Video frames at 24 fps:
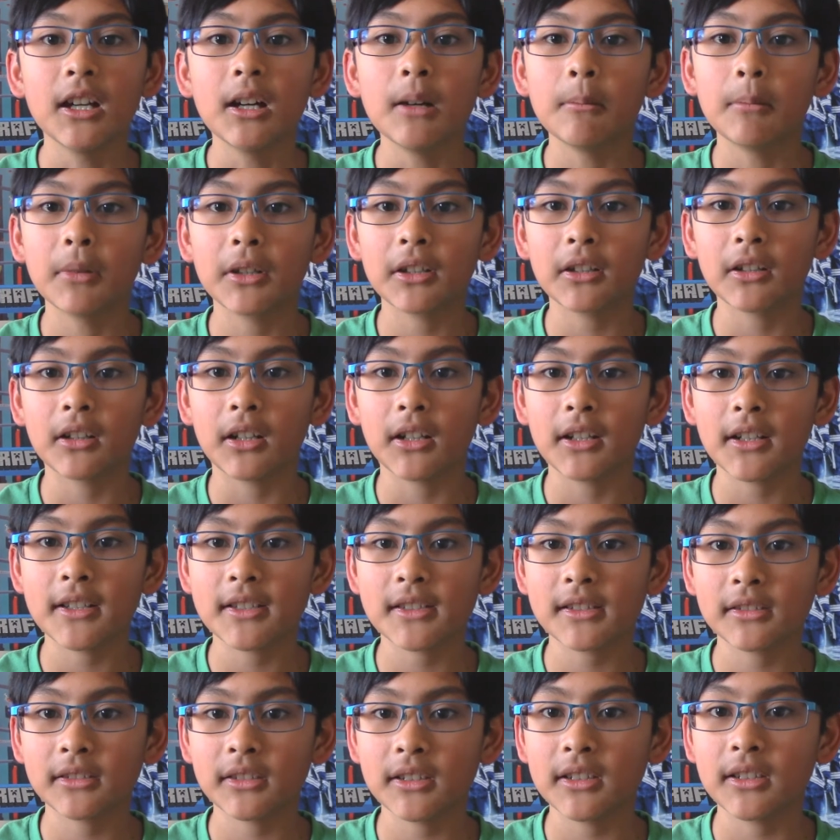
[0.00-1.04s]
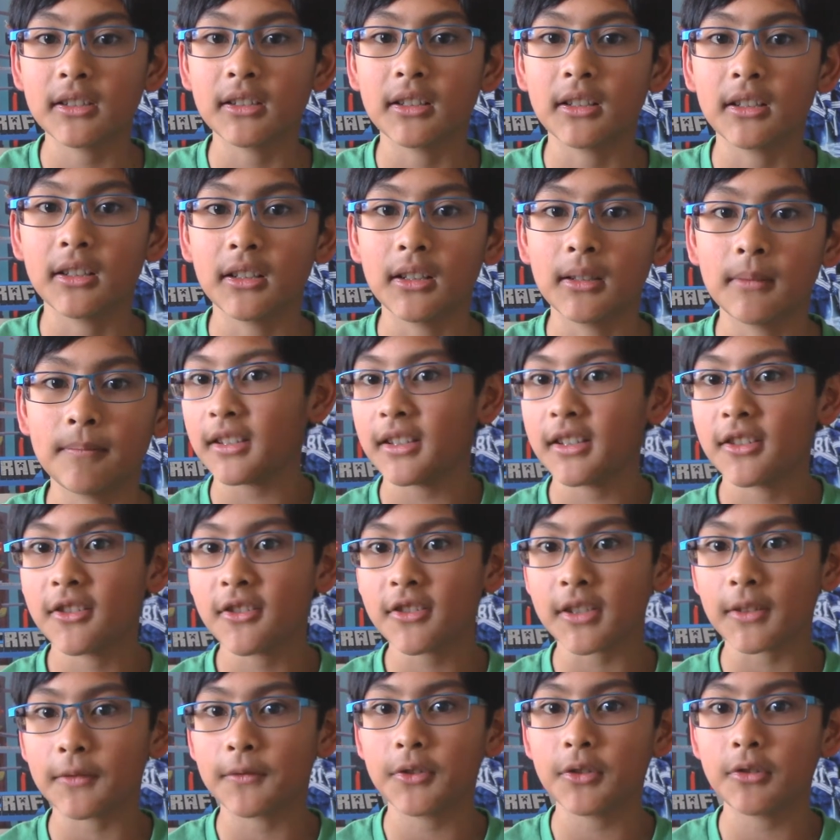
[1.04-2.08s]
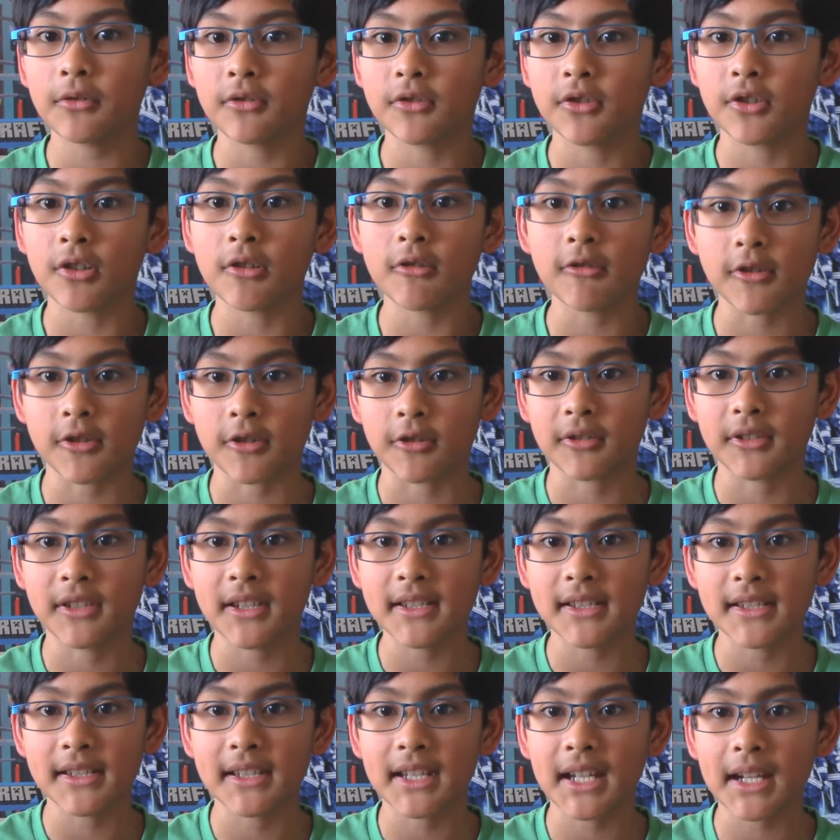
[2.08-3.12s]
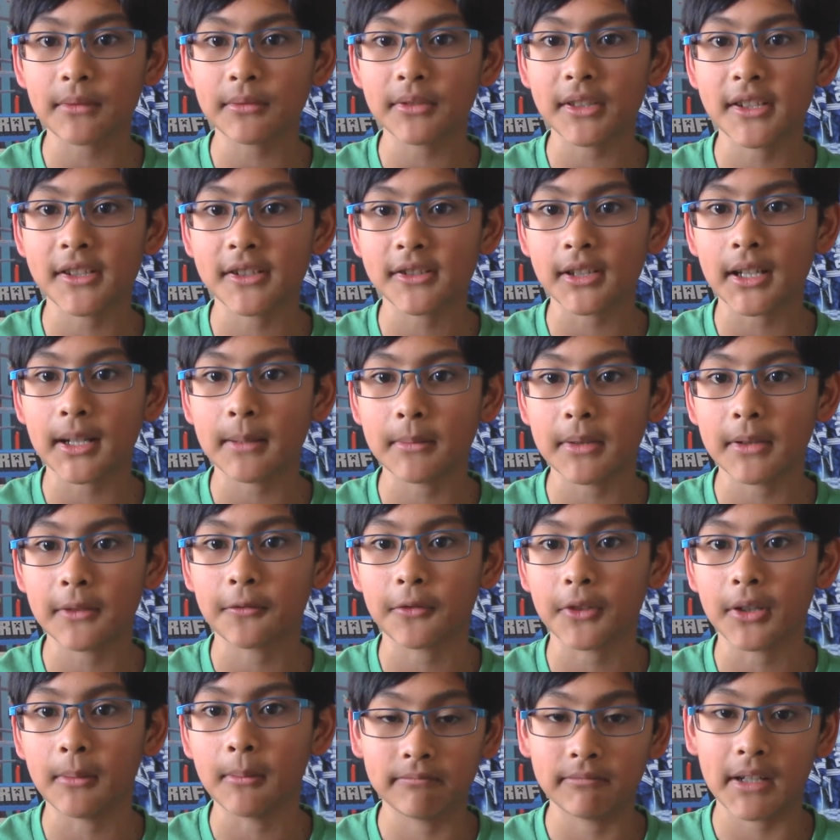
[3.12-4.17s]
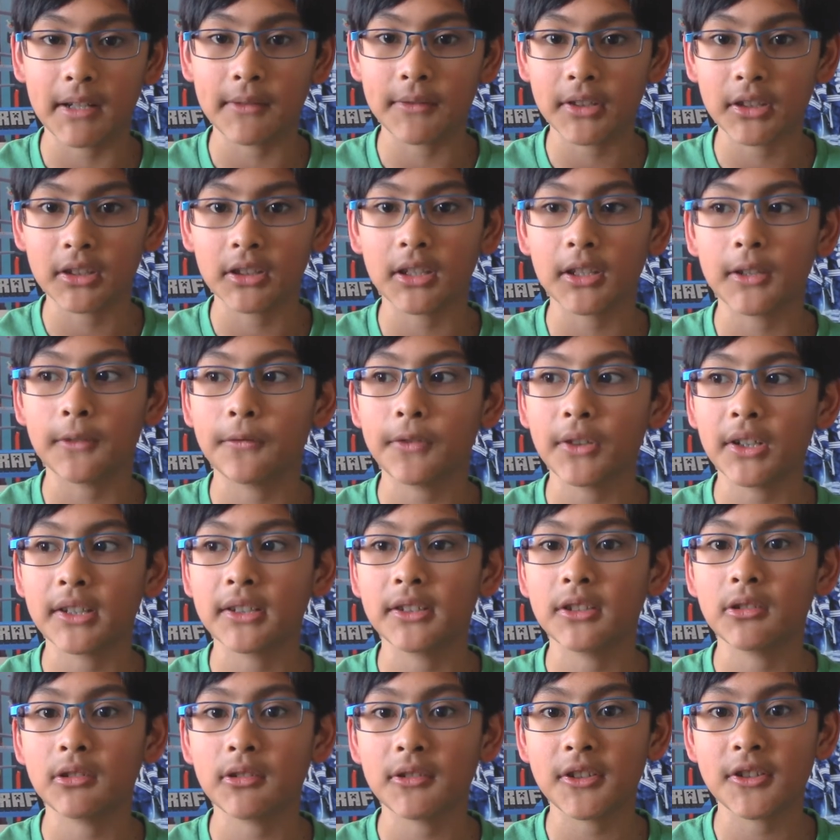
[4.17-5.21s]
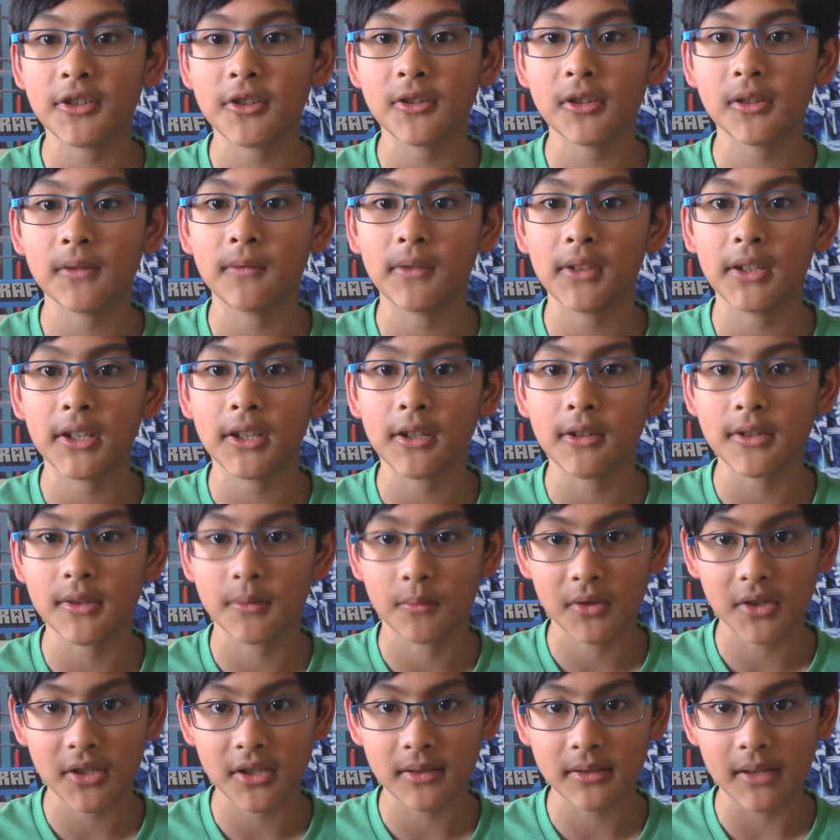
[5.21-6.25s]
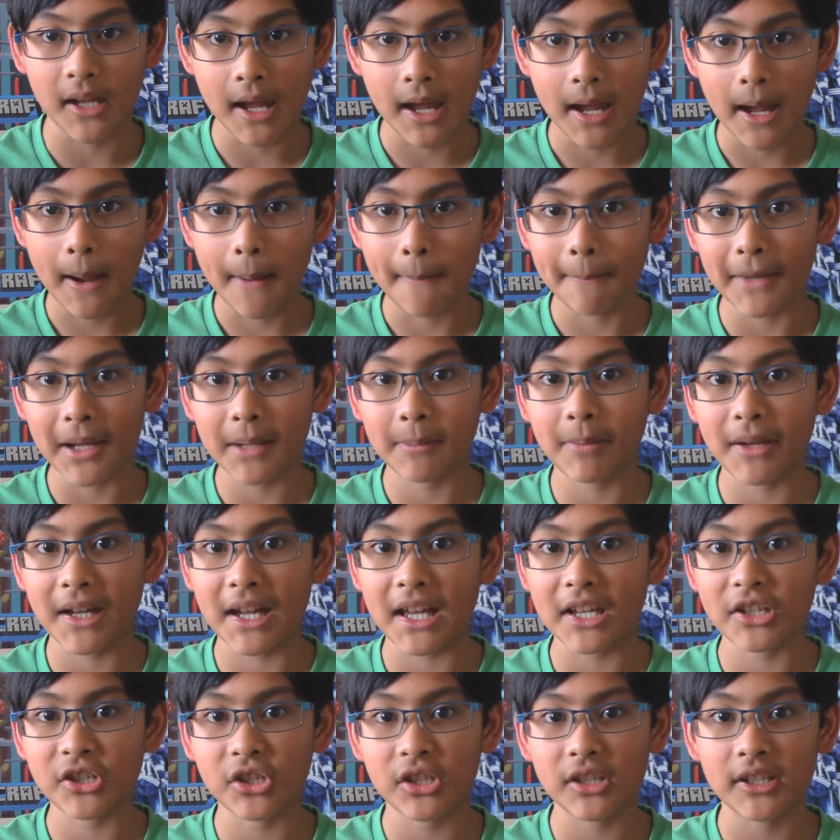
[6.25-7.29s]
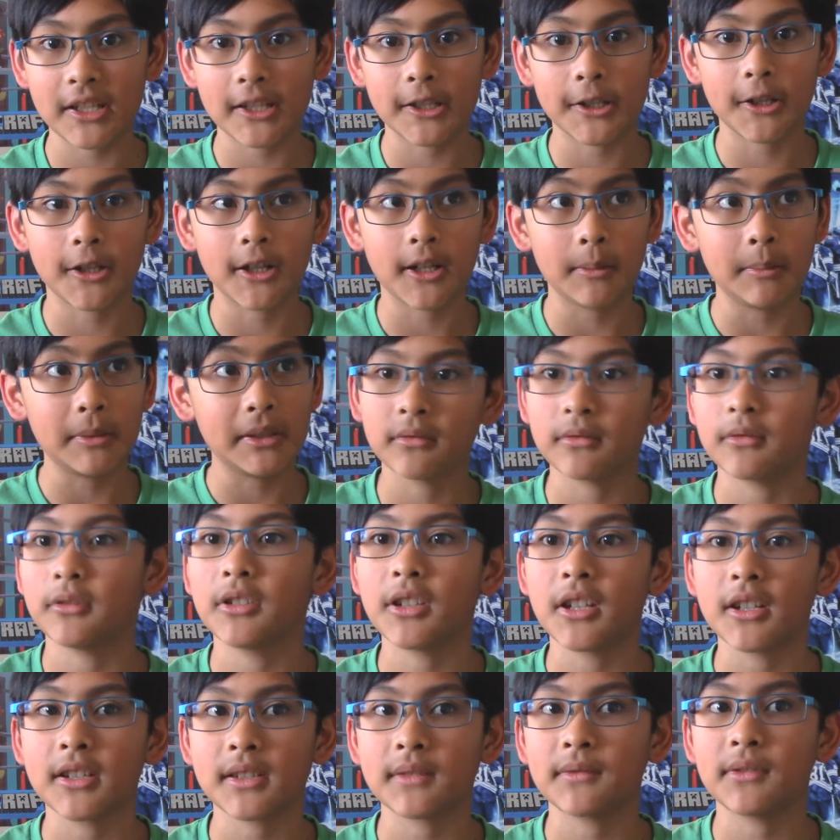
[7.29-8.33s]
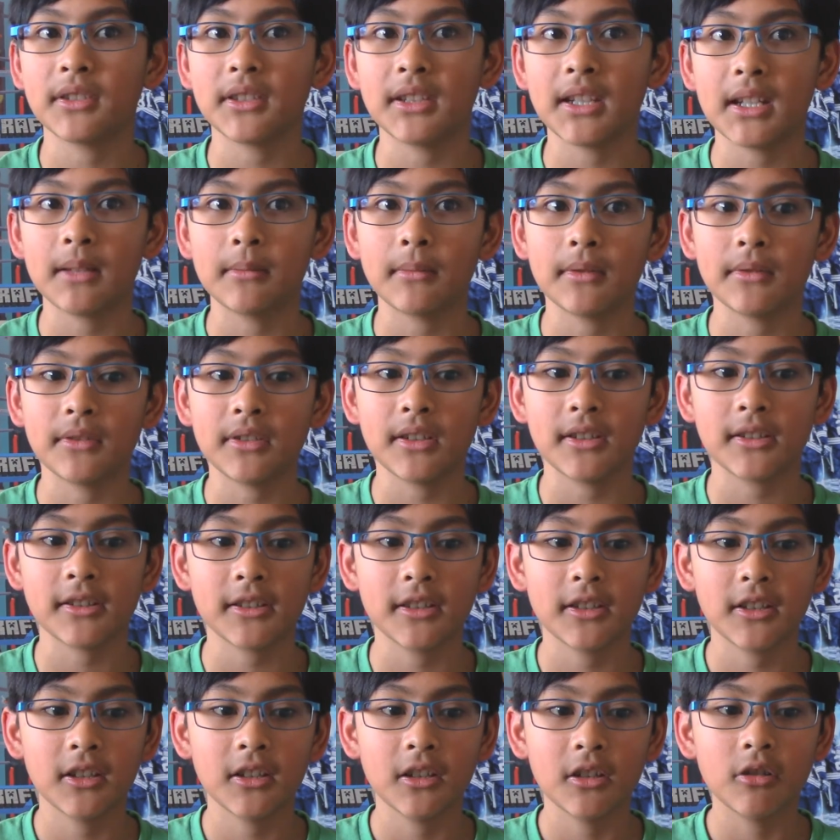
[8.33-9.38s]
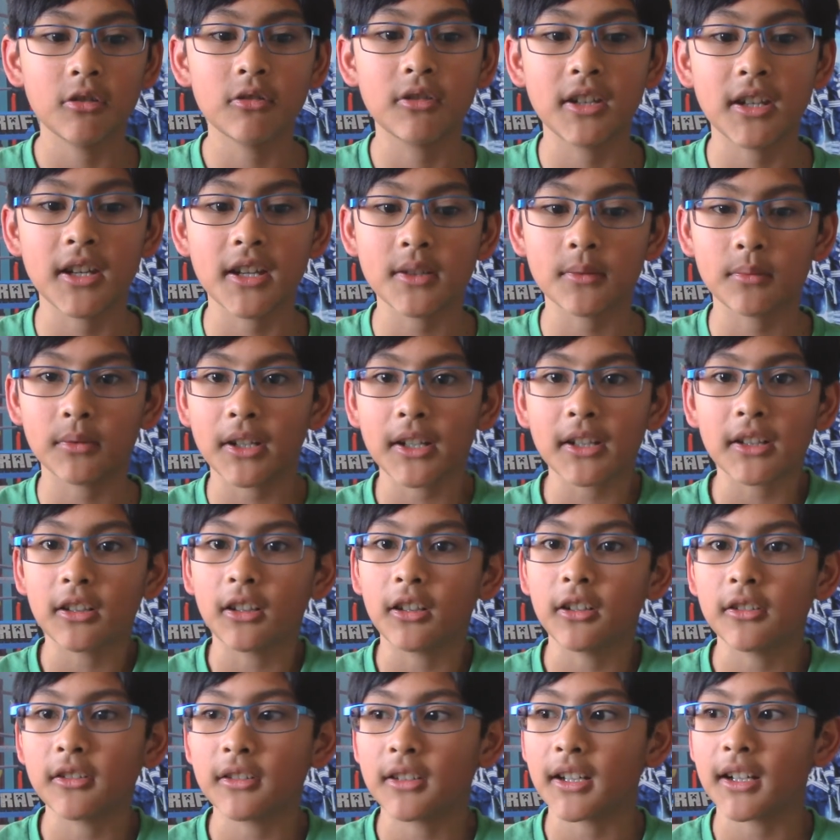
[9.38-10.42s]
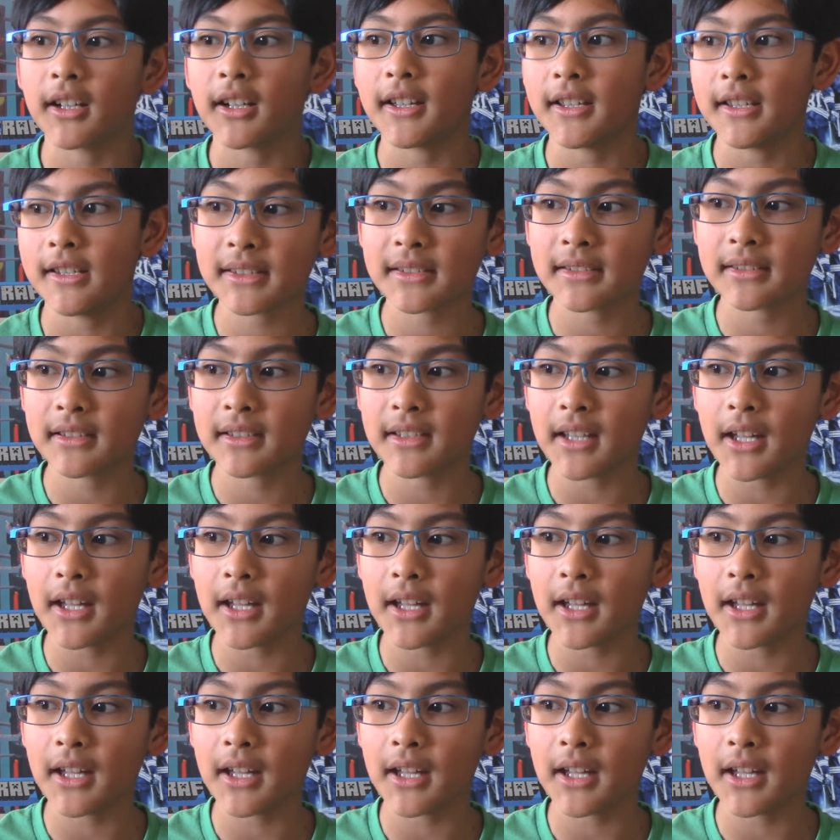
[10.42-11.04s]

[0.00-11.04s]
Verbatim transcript: But honestly, um, just a few jokes or teasing can't really stop me from having a lot of fun doing these YouTube videos, which is my passion and hobby. Who cares of the name of this? Who cares what I call you guys?